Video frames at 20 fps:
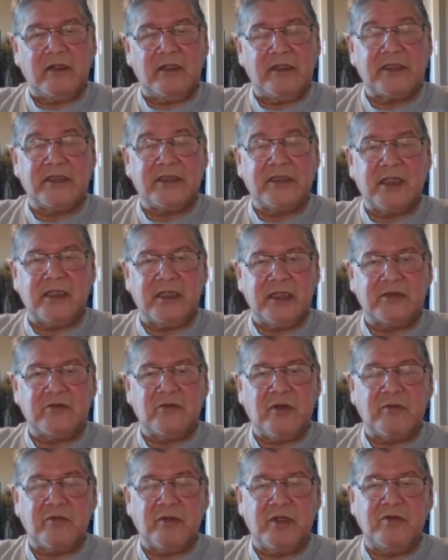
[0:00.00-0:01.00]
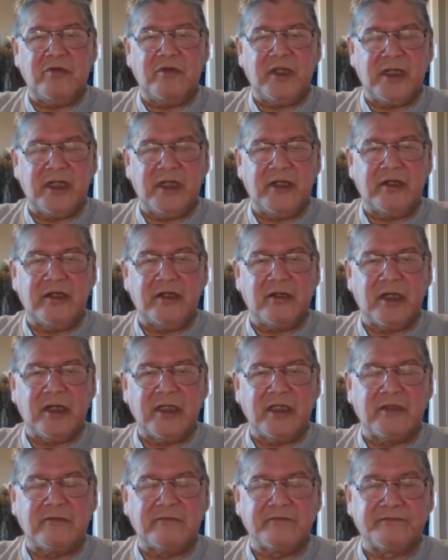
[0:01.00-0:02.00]
this this what we're doing here,
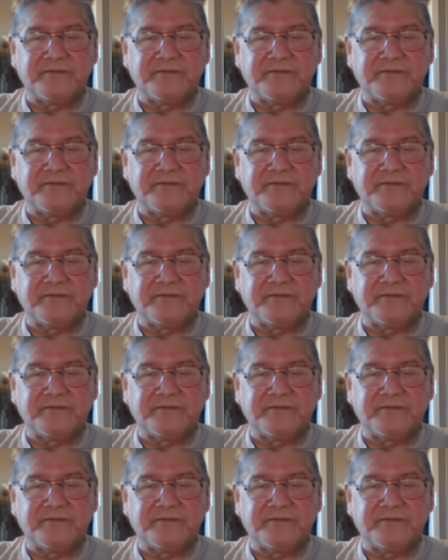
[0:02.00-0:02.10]
talking.